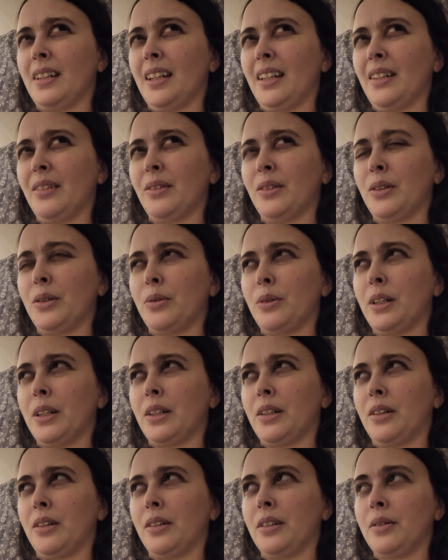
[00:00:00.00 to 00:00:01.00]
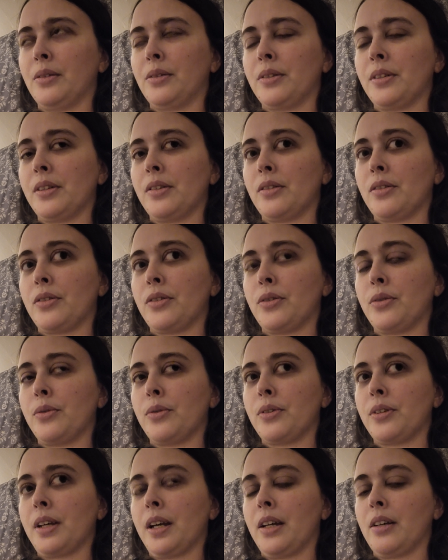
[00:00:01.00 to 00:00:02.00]
don't know what I called it. It was either
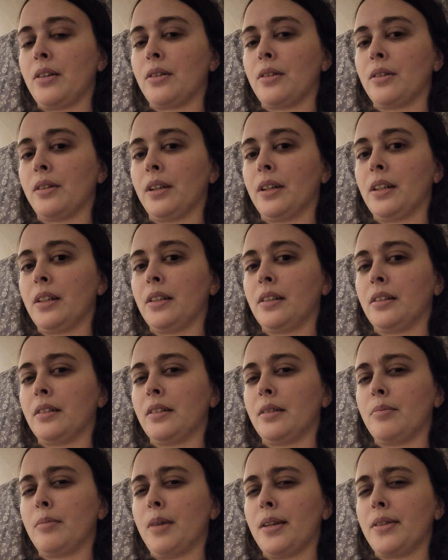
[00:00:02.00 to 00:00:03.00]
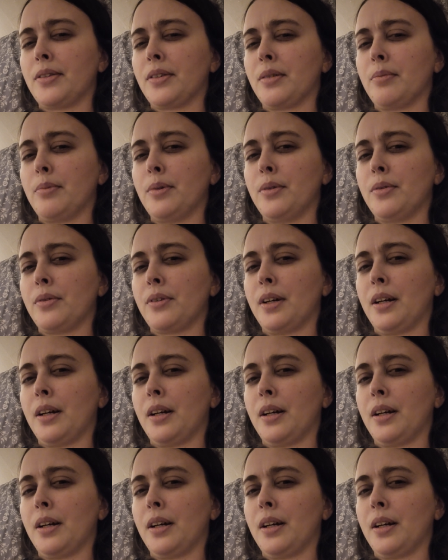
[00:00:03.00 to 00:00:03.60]
suicide or like domestic abuse